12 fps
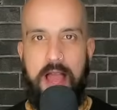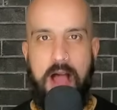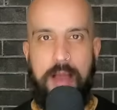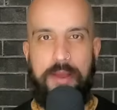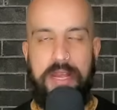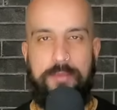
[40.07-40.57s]

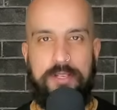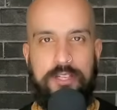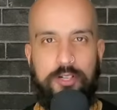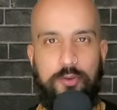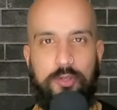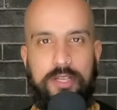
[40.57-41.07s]
Hi, my name is
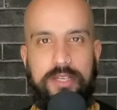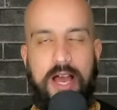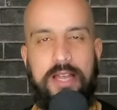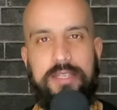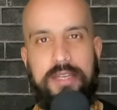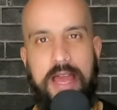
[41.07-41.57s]
Nakula
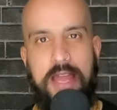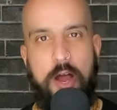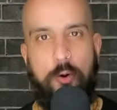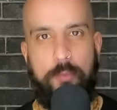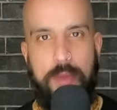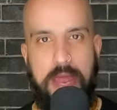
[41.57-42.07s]
Daz, and I
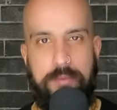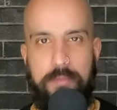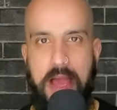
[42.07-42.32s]
help men